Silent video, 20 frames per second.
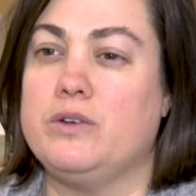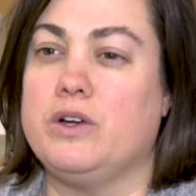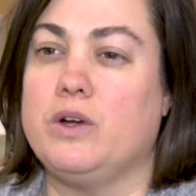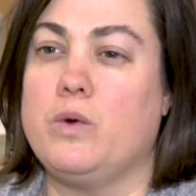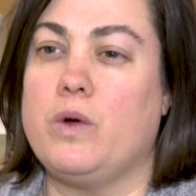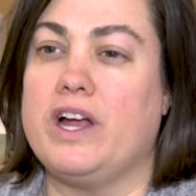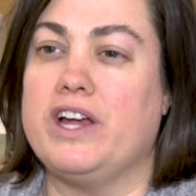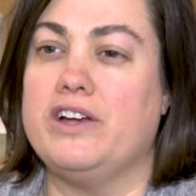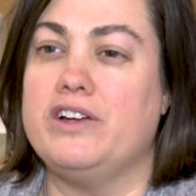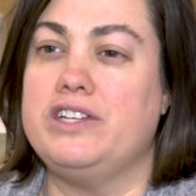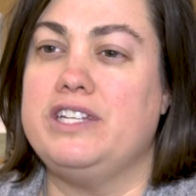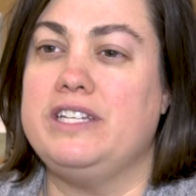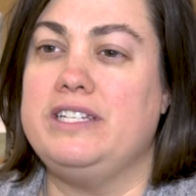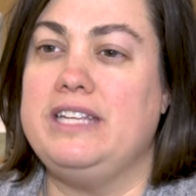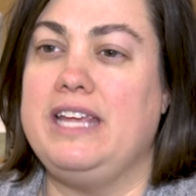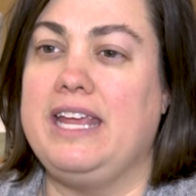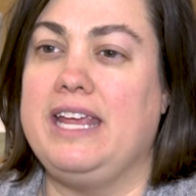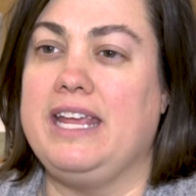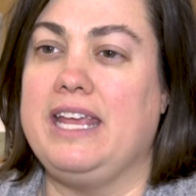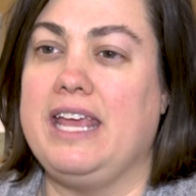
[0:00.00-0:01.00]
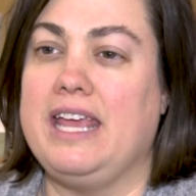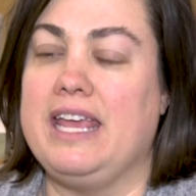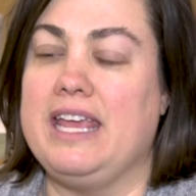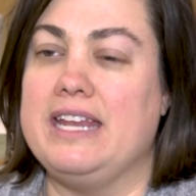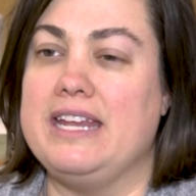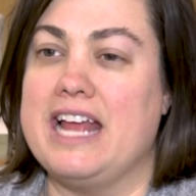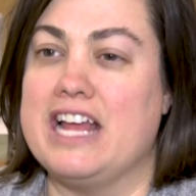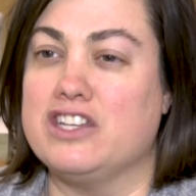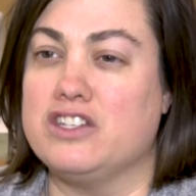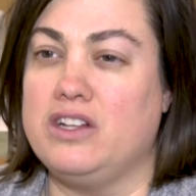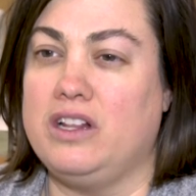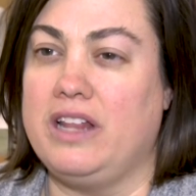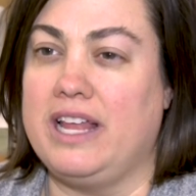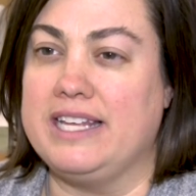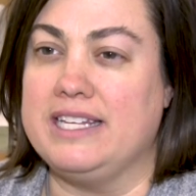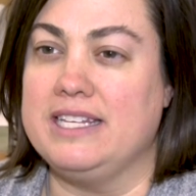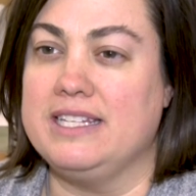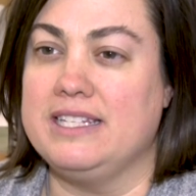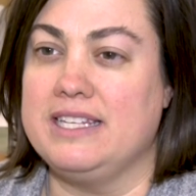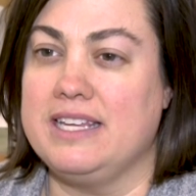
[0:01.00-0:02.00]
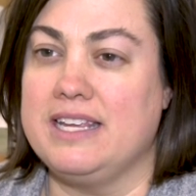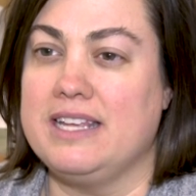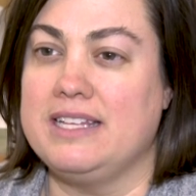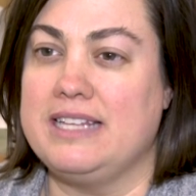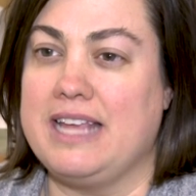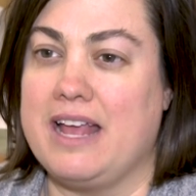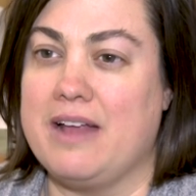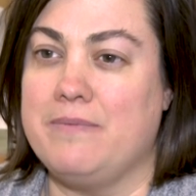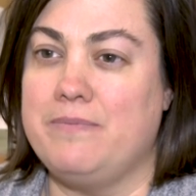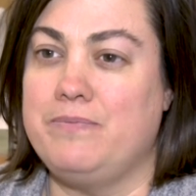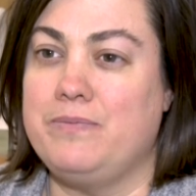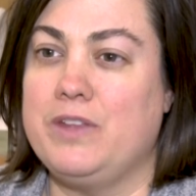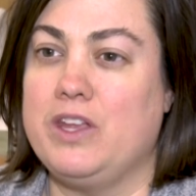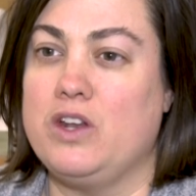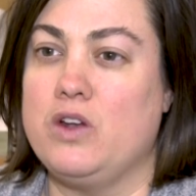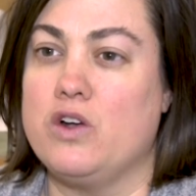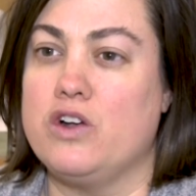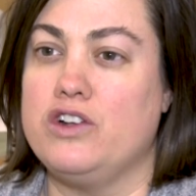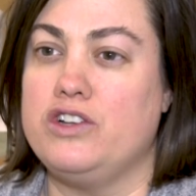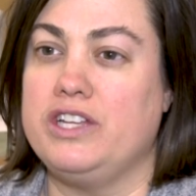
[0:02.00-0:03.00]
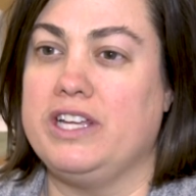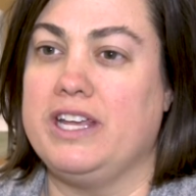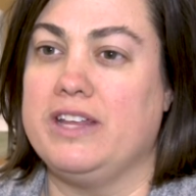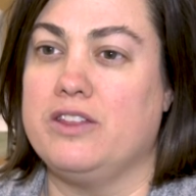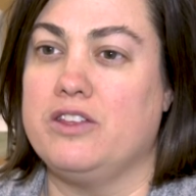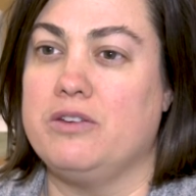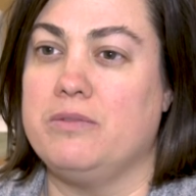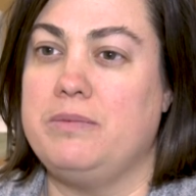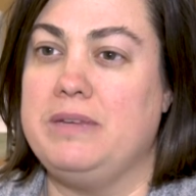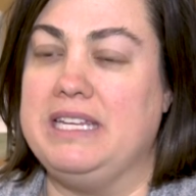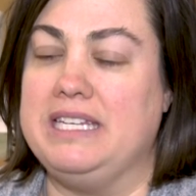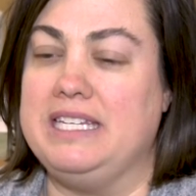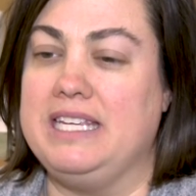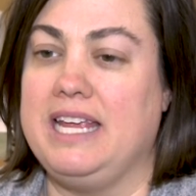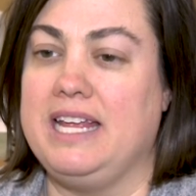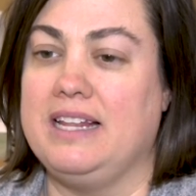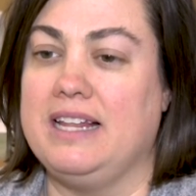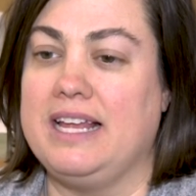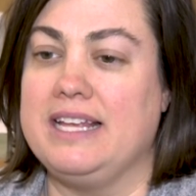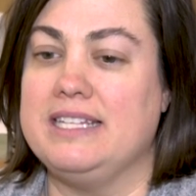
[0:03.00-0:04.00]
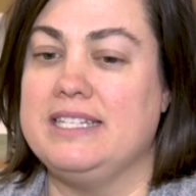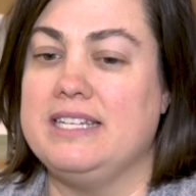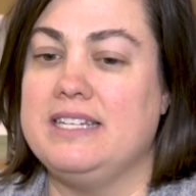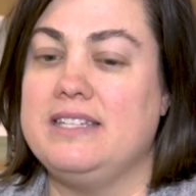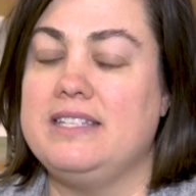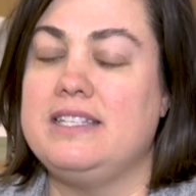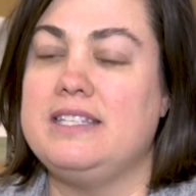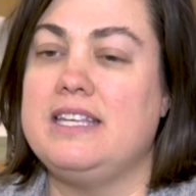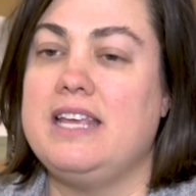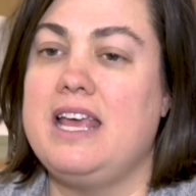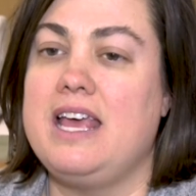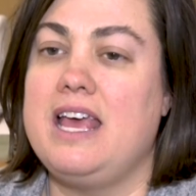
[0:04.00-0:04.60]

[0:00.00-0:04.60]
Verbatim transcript: are required to take a national licensing exam in order to get their PTA license.